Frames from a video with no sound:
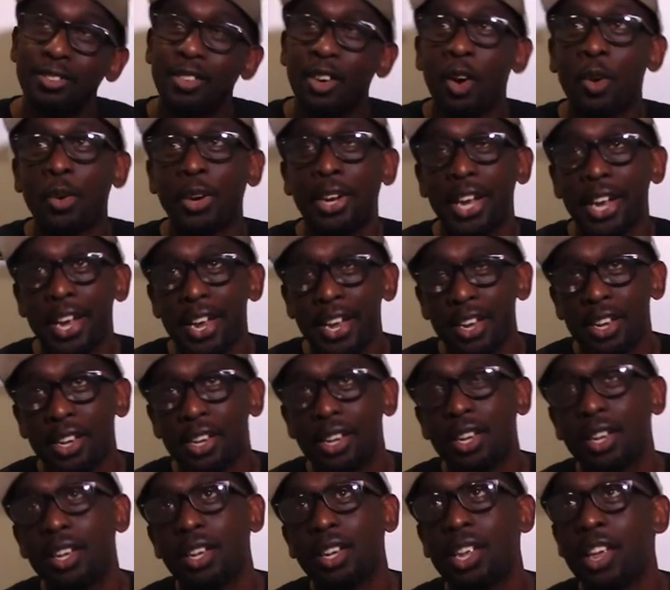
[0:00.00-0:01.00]
Okay,
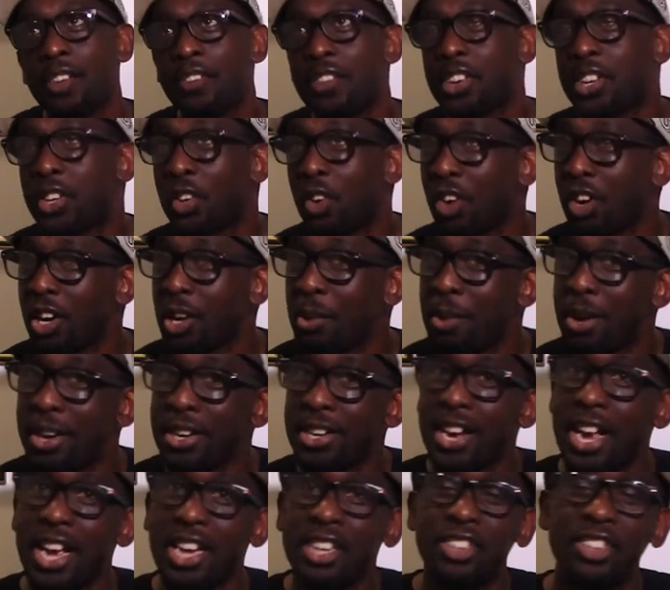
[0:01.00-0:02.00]
if you're talking
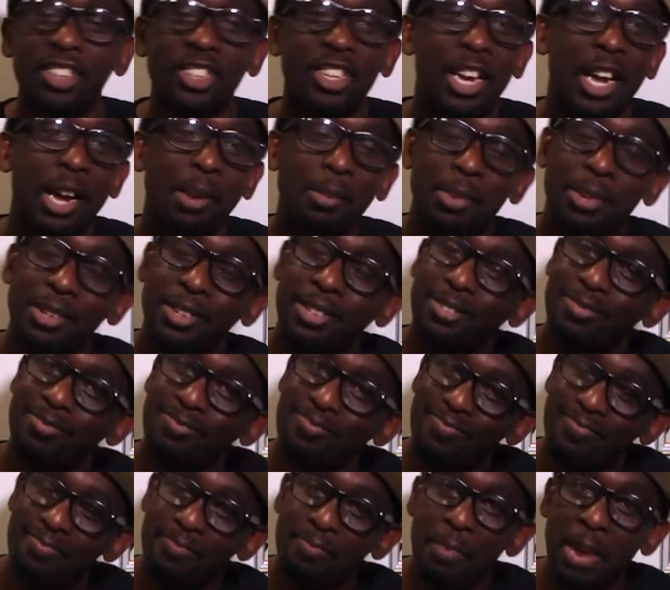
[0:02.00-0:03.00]
about Nostradamus,
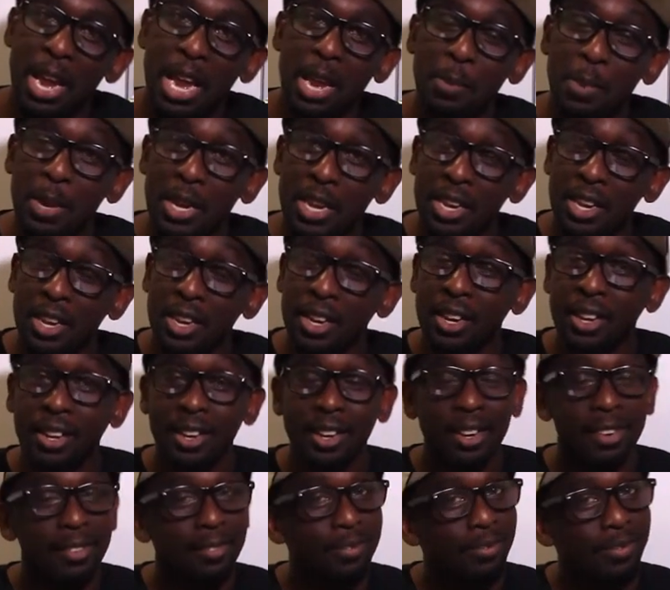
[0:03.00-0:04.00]
maybe.
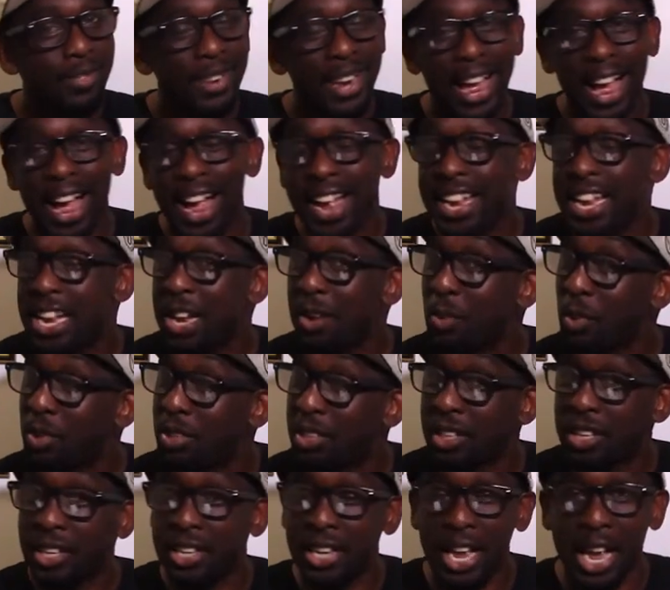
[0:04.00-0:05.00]
I Am
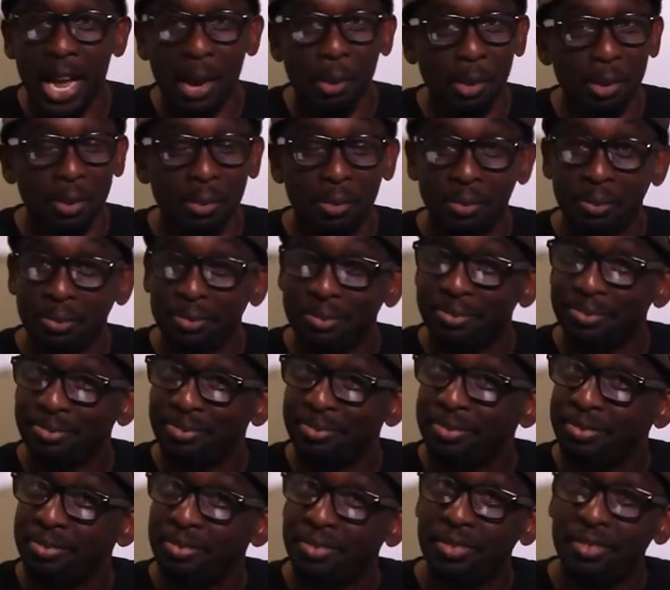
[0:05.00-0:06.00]
was a good album.
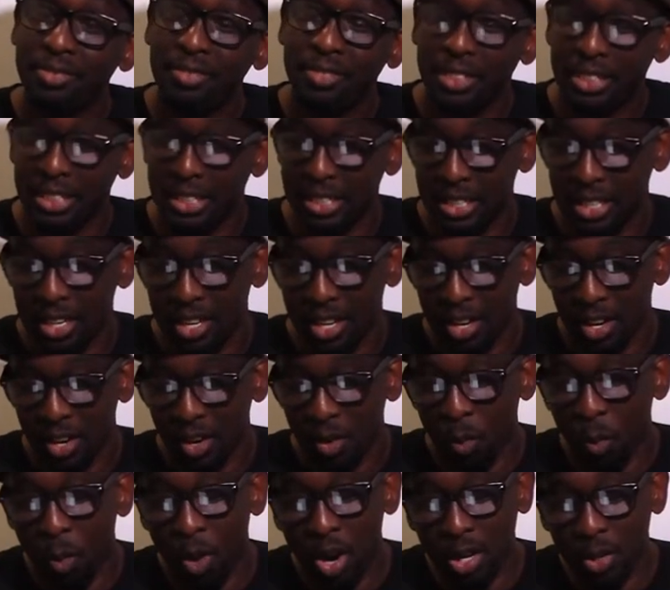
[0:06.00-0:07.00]

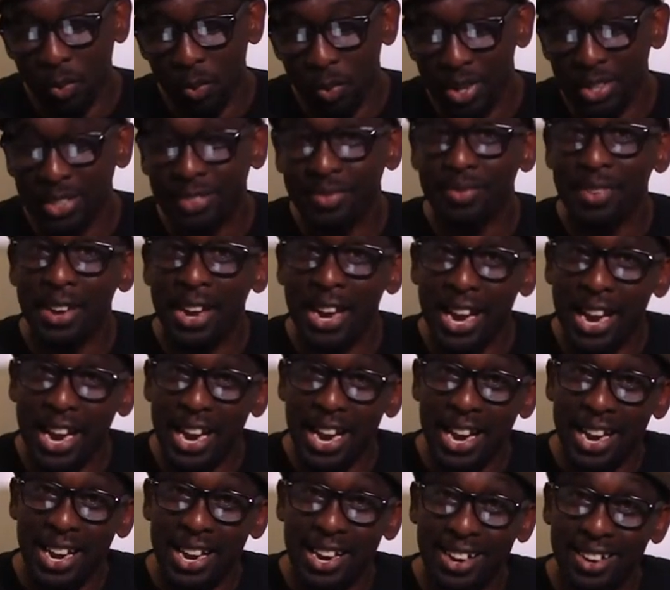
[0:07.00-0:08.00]
One was
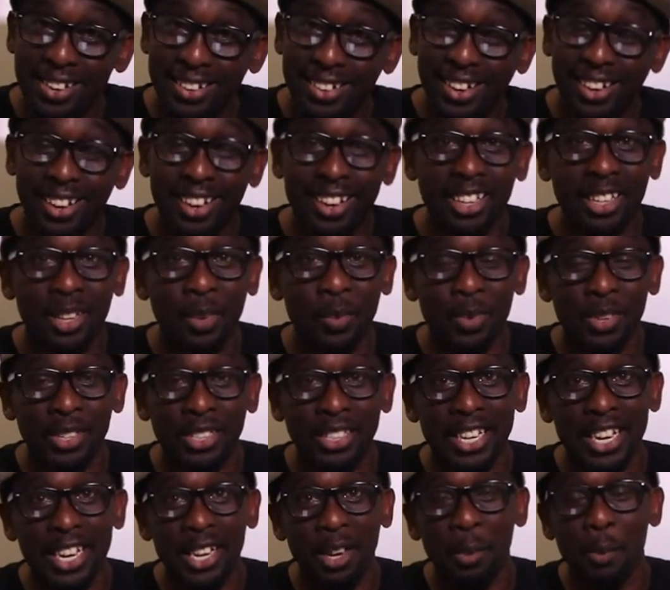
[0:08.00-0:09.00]
eh, the other
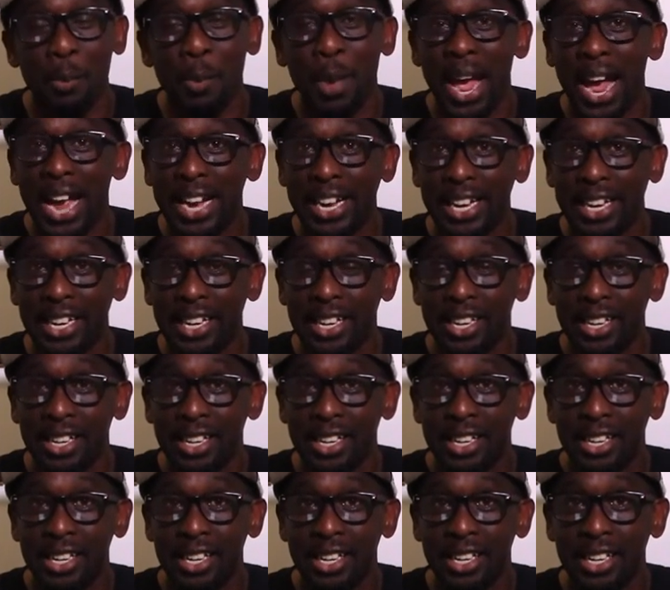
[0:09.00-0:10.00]
was Illmatic.
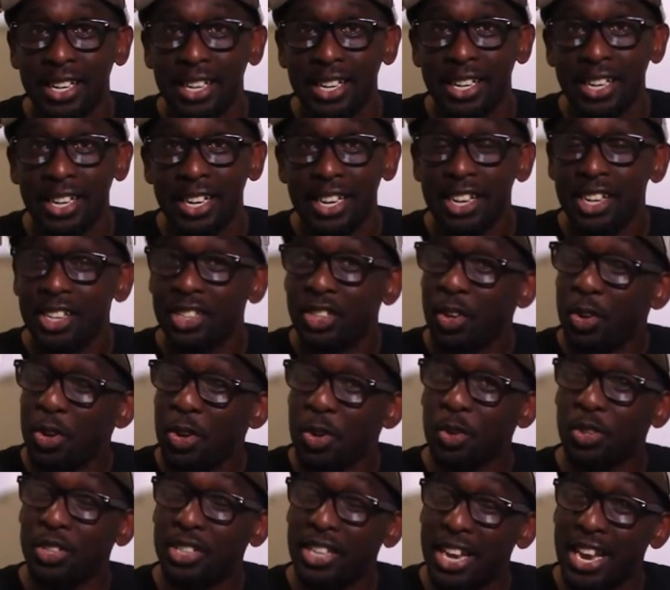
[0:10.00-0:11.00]
So
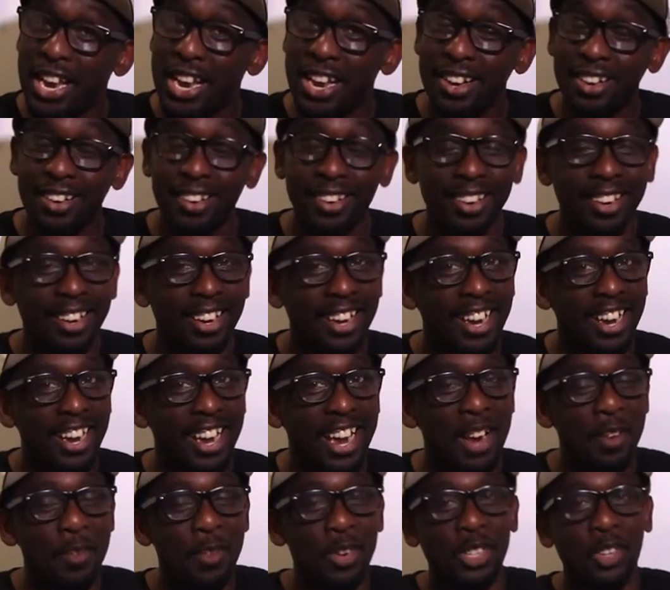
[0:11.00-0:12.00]
you saying
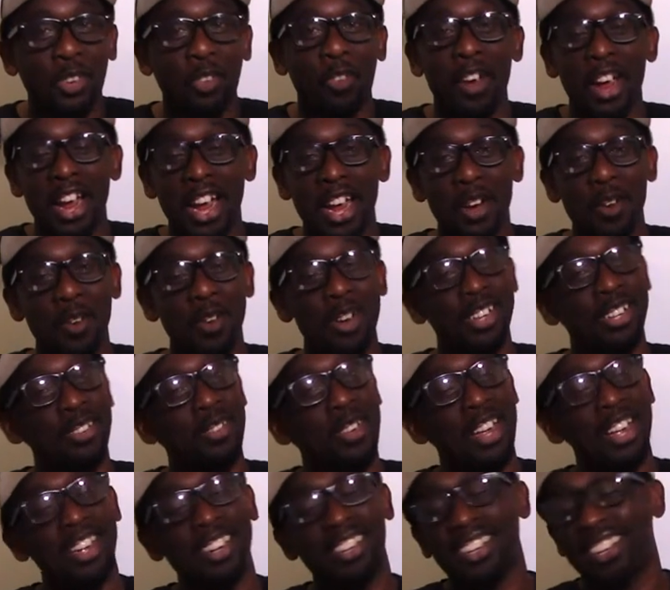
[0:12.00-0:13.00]
it was written
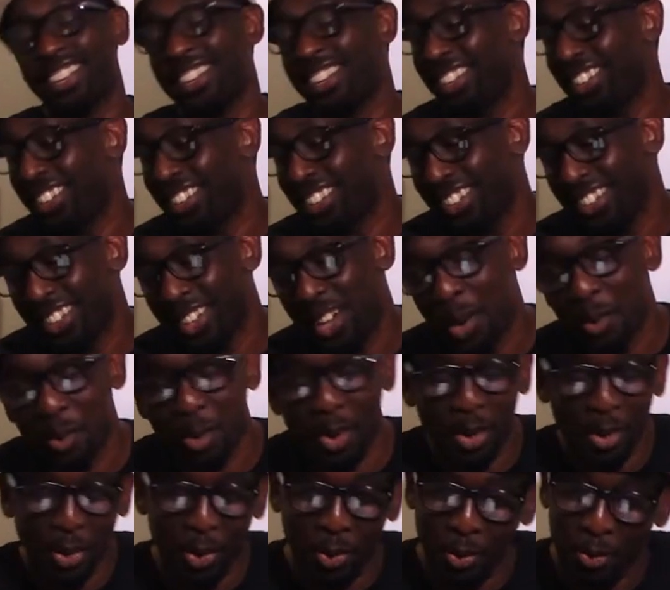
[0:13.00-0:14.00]
was eh, come
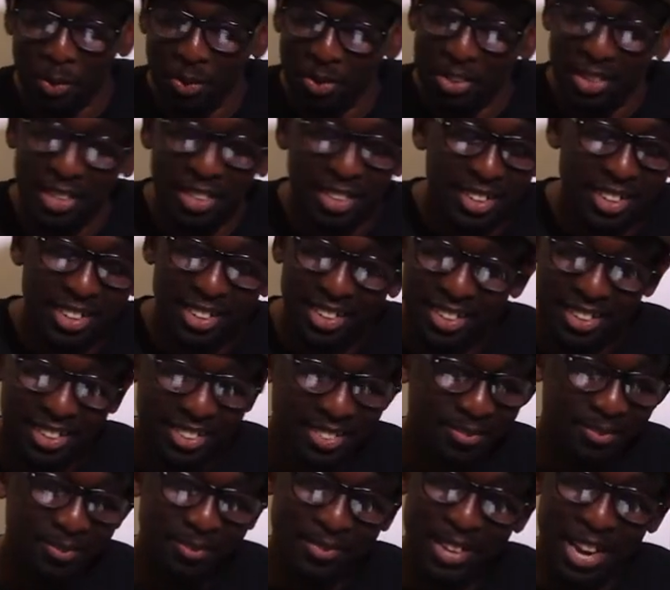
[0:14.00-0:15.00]
on, Hove.
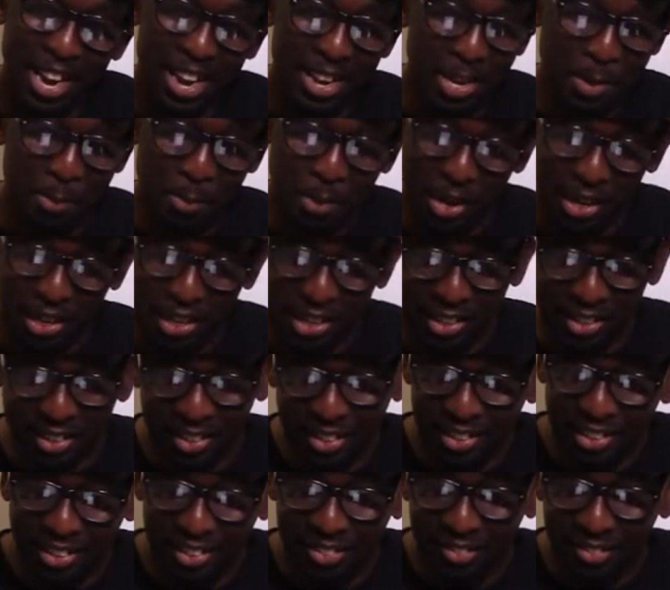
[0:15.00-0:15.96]
Now you're bugging.